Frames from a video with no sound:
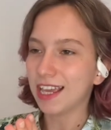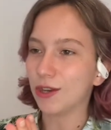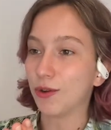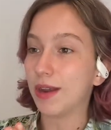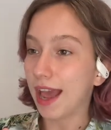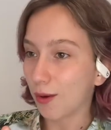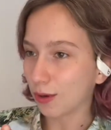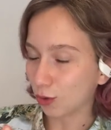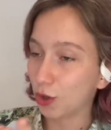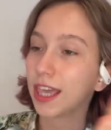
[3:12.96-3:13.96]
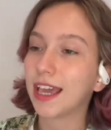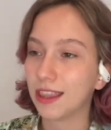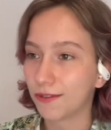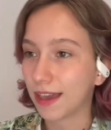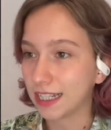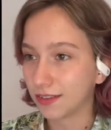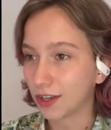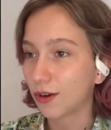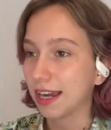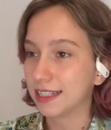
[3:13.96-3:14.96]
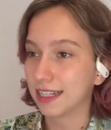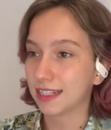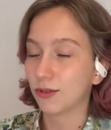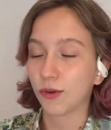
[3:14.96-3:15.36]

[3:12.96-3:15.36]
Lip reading: you know, now we're looking in the face of a crisis